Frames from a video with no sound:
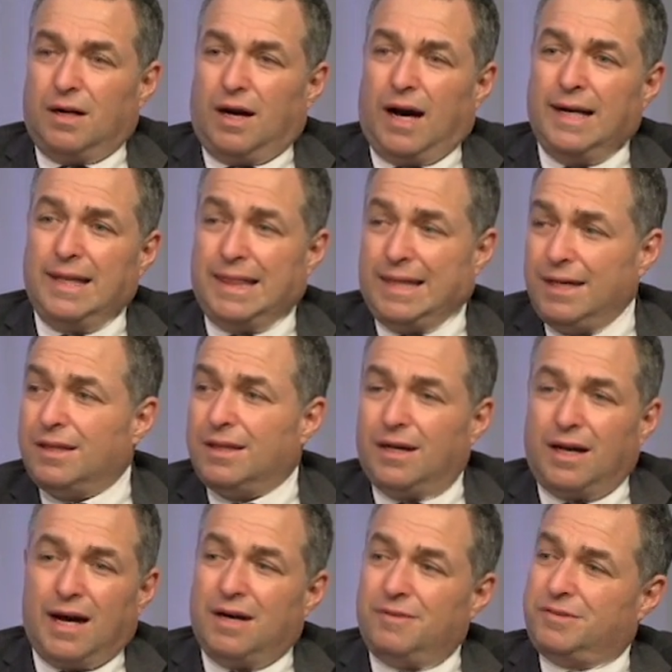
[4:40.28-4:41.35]
I think that
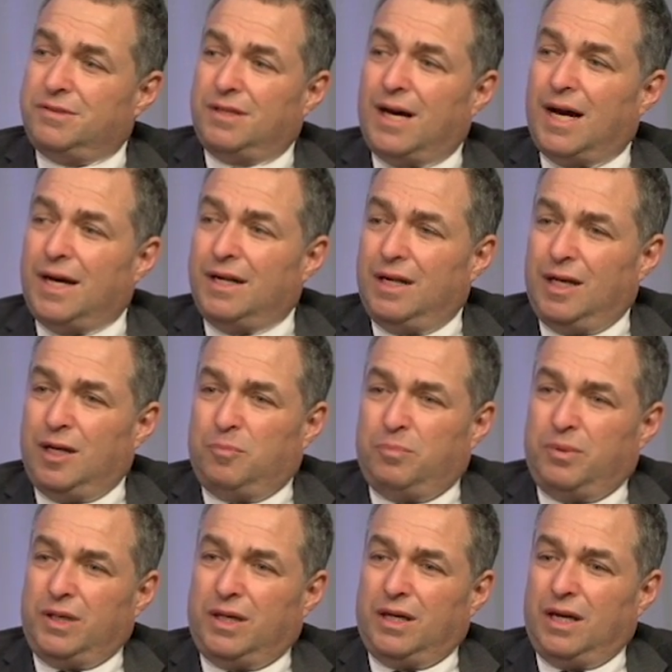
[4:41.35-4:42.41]
after that, it
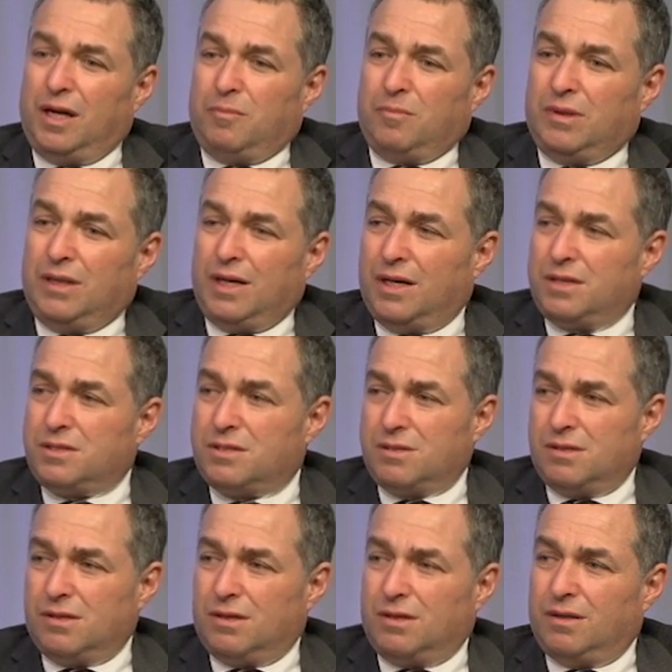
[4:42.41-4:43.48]
became less
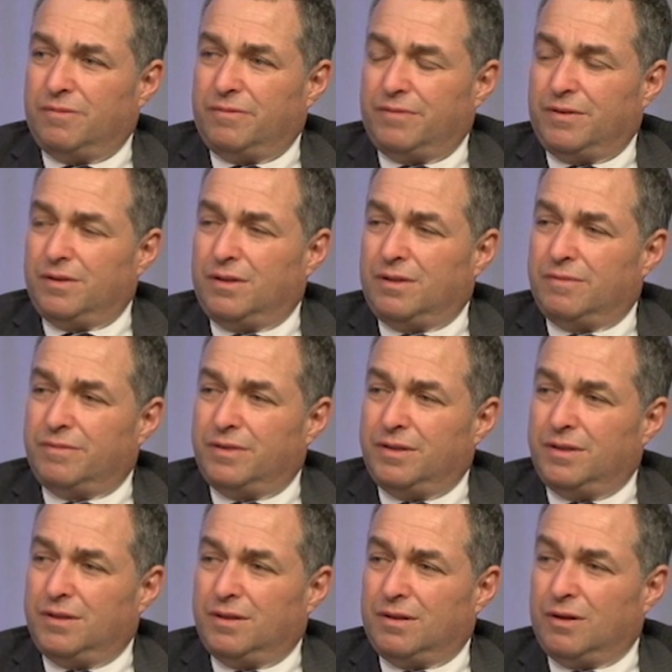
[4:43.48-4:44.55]
of
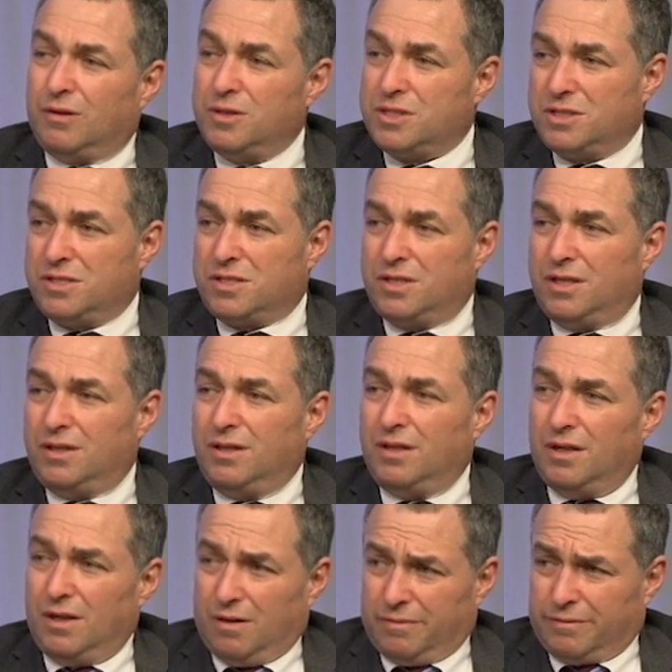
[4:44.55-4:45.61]
an urgency
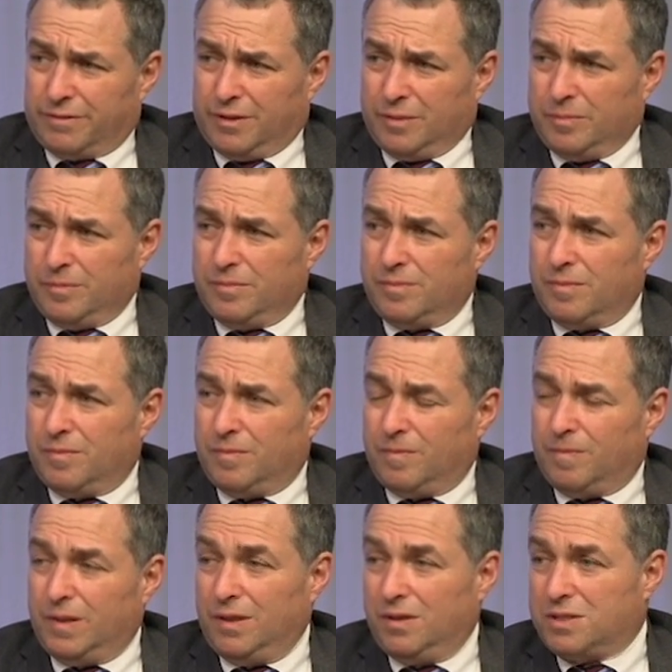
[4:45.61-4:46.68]
from
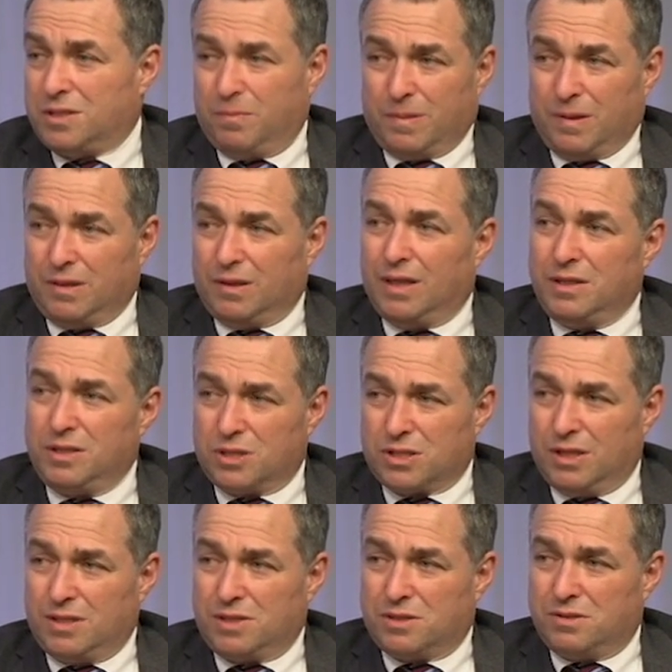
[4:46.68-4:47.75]
leadership in the
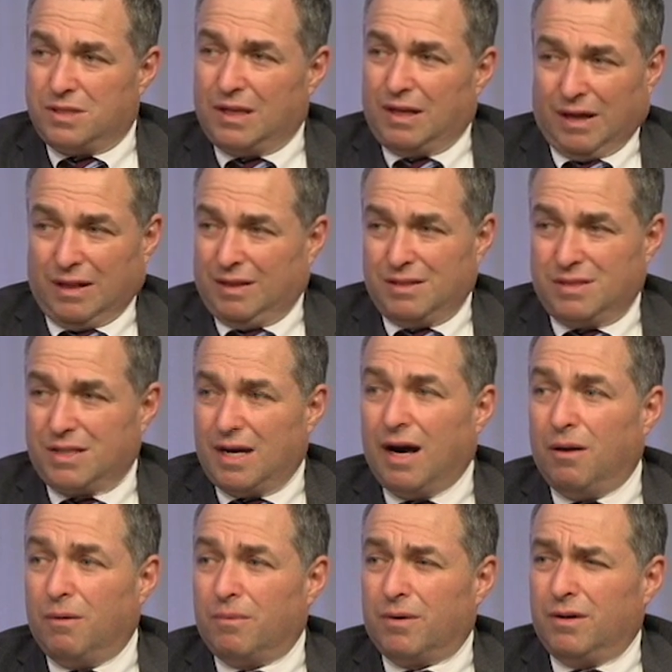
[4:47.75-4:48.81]
legislature to get this
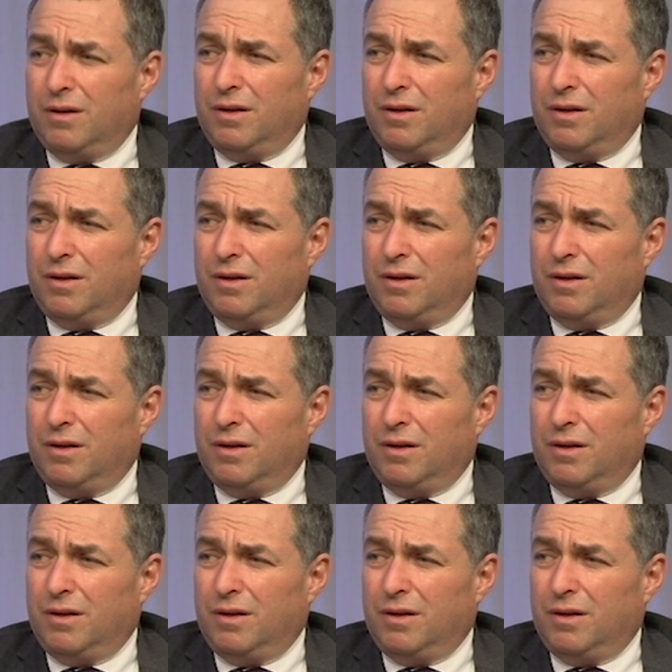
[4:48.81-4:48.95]
out.